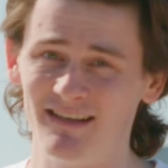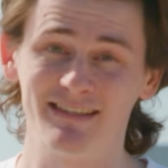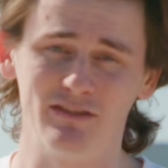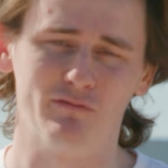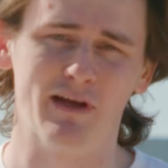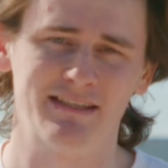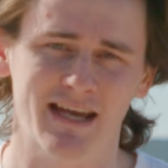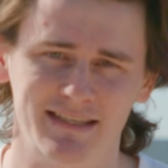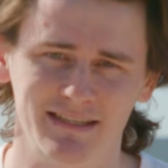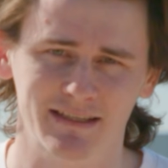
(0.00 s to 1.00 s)
is still
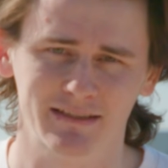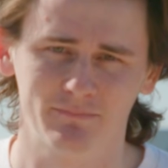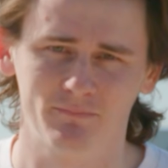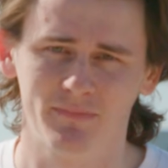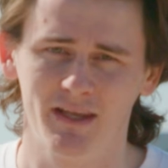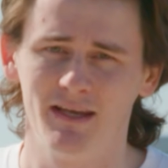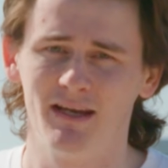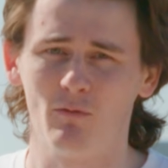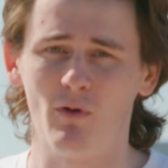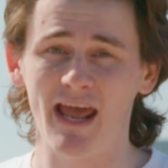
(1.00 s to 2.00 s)
fantastic.
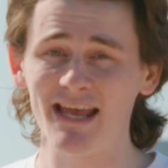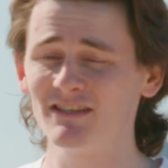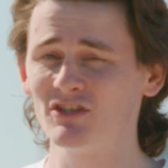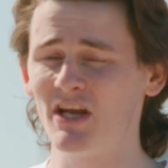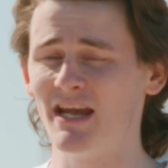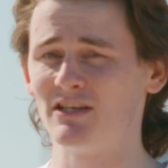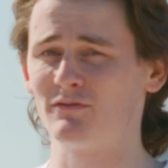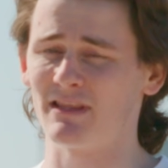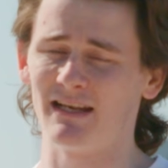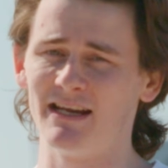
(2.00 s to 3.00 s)
What hasn't
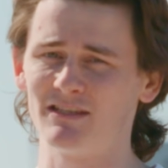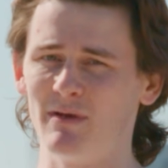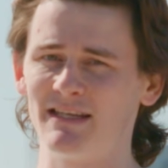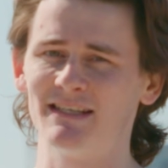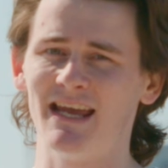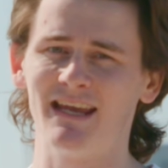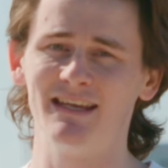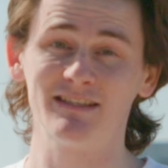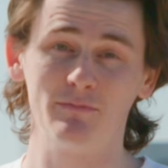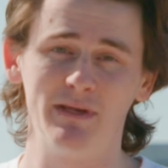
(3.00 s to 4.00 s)
changed for the latest Mustang
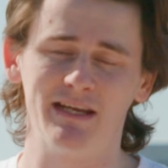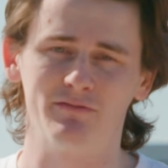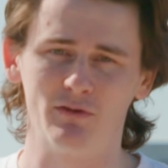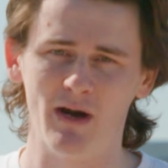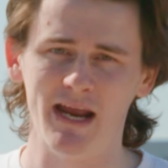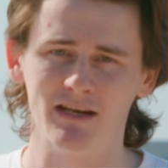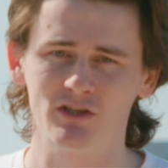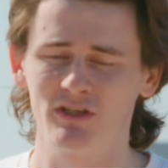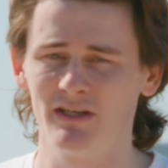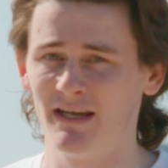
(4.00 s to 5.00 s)
is the pick of the
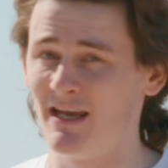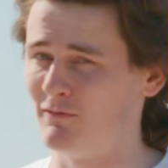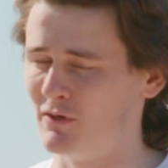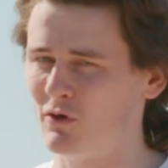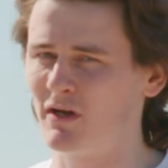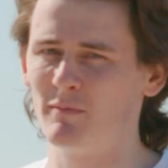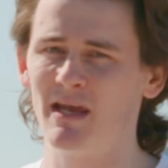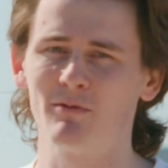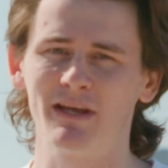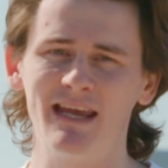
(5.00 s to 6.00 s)
range. If you're not going to
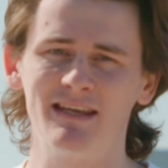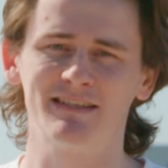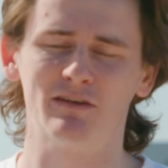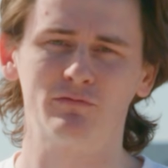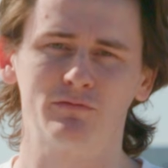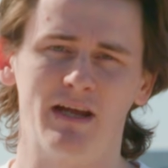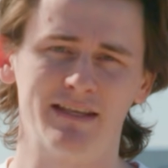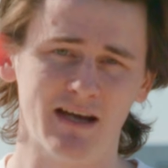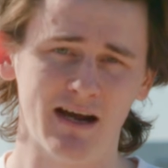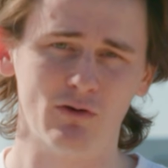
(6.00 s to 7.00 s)
be able to get yourself
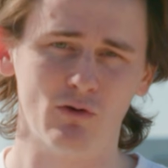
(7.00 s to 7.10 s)
a dark